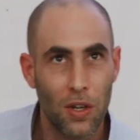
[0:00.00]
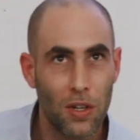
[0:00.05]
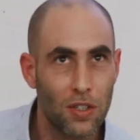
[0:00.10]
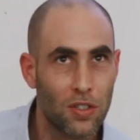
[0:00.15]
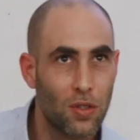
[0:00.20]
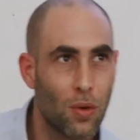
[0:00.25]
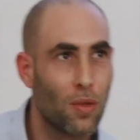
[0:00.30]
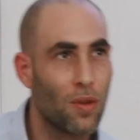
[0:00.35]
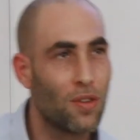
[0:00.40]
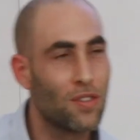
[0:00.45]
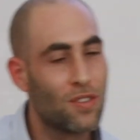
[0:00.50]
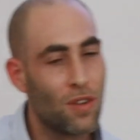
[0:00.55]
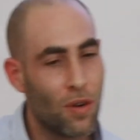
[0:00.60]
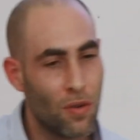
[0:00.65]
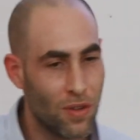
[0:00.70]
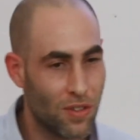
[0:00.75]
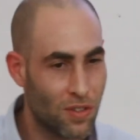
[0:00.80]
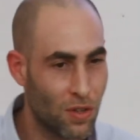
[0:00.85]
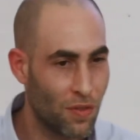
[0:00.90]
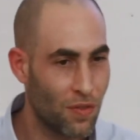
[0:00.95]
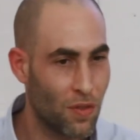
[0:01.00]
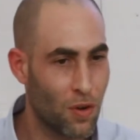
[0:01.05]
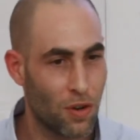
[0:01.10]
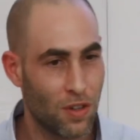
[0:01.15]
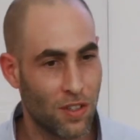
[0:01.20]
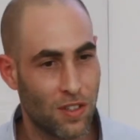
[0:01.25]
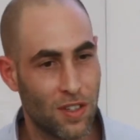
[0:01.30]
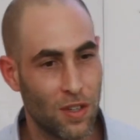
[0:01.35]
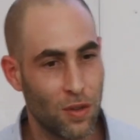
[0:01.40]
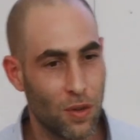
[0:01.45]
So there's no reserve
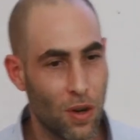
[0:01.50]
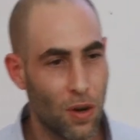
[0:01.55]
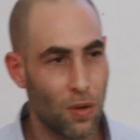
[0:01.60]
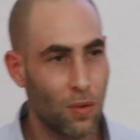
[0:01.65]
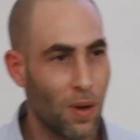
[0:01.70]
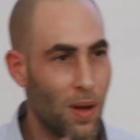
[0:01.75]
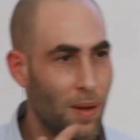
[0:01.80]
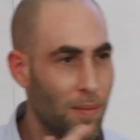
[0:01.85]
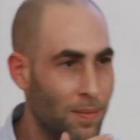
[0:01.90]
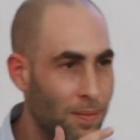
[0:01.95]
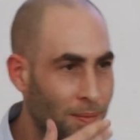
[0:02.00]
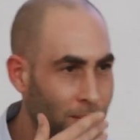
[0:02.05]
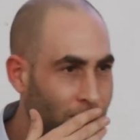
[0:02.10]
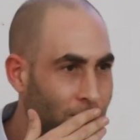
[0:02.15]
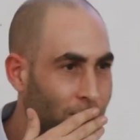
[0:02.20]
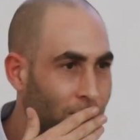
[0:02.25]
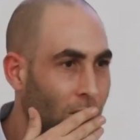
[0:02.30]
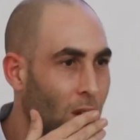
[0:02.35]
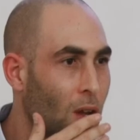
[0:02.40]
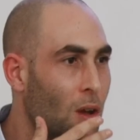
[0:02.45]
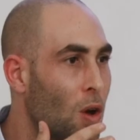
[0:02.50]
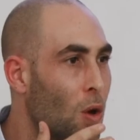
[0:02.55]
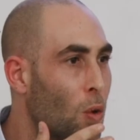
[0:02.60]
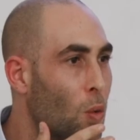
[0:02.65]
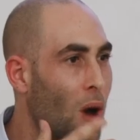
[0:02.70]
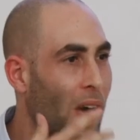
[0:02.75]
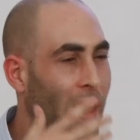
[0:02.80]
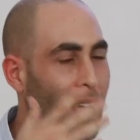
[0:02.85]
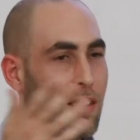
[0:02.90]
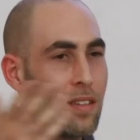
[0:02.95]
currency. You know,
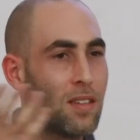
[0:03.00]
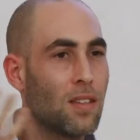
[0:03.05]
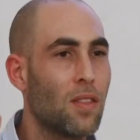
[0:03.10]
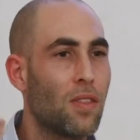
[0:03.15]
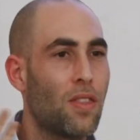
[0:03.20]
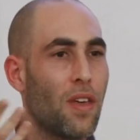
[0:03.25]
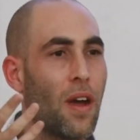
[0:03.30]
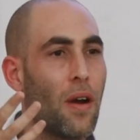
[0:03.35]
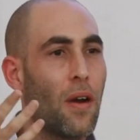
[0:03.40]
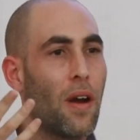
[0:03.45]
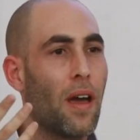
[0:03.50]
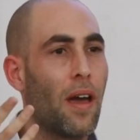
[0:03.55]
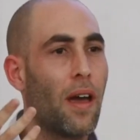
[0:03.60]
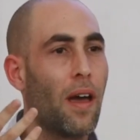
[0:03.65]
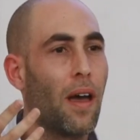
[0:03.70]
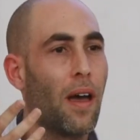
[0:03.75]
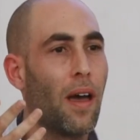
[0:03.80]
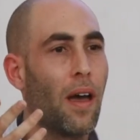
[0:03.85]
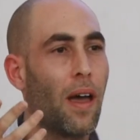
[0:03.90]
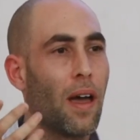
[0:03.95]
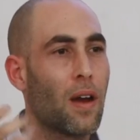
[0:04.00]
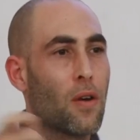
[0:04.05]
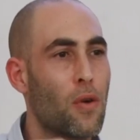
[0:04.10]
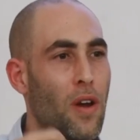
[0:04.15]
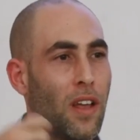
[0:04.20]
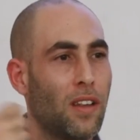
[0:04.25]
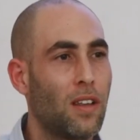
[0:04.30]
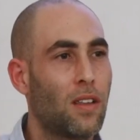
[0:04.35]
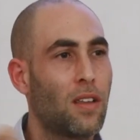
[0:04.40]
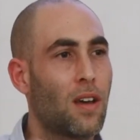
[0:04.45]
why isn't there a
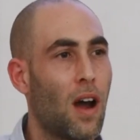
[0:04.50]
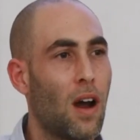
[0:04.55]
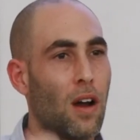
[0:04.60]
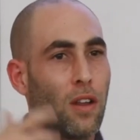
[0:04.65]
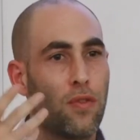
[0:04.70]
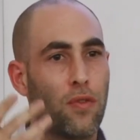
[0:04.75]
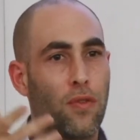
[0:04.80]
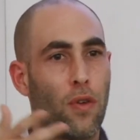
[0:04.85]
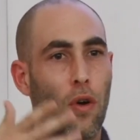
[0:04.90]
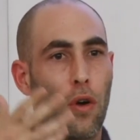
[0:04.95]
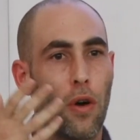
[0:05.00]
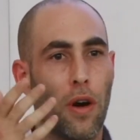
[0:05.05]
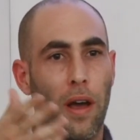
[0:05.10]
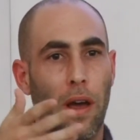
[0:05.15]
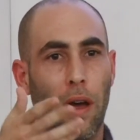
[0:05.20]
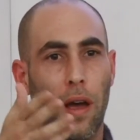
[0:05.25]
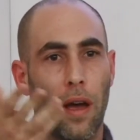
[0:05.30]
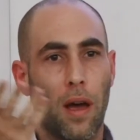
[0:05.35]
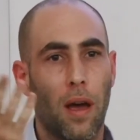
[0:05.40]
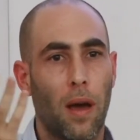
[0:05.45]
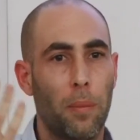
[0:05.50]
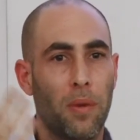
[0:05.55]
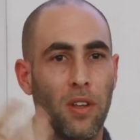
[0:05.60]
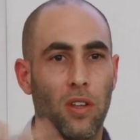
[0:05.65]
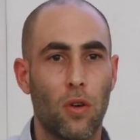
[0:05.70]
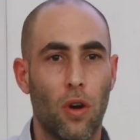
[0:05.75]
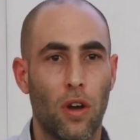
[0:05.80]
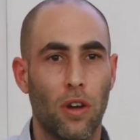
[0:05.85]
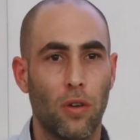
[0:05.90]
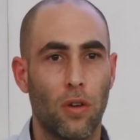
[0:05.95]
credit card for
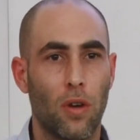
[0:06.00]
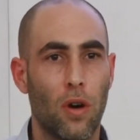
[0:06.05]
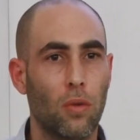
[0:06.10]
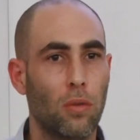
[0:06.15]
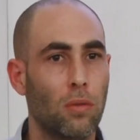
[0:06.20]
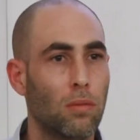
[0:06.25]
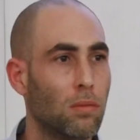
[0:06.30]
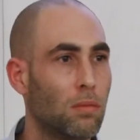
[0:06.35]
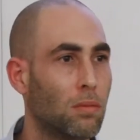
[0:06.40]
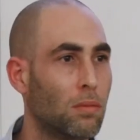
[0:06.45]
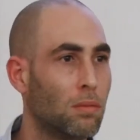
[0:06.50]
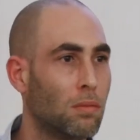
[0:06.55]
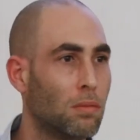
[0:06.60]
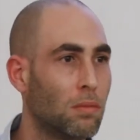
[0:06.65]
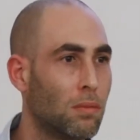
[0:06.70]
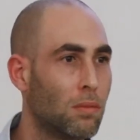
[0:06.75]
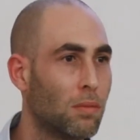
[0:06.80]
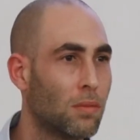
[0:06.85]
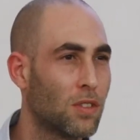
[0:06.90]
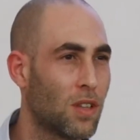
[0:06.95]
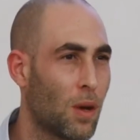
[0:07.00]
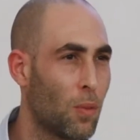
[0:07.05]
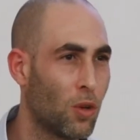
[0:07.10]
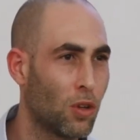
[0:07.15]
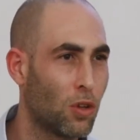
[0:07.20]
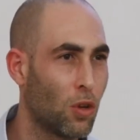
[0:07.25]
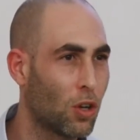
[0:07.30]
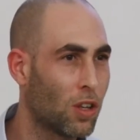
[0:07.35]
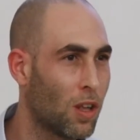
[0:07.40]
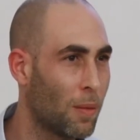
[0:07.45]
Bitcoin? You know, someone
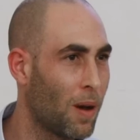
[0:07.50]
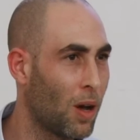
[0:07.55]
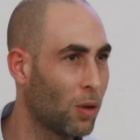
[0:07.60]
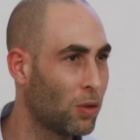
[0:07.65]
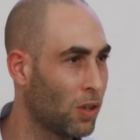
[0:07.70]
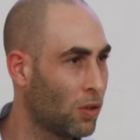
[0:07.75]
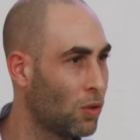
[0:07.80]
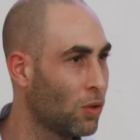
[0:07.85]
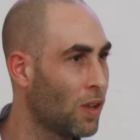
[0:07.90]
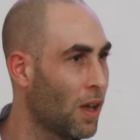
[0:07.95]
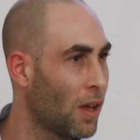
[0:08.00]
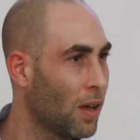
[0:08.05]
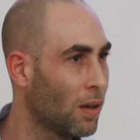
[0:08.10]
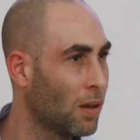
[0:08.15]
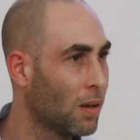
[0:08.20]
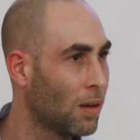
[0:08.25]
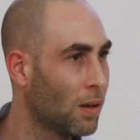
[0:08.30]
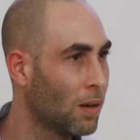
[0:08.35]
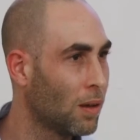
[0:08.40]
talked about it today.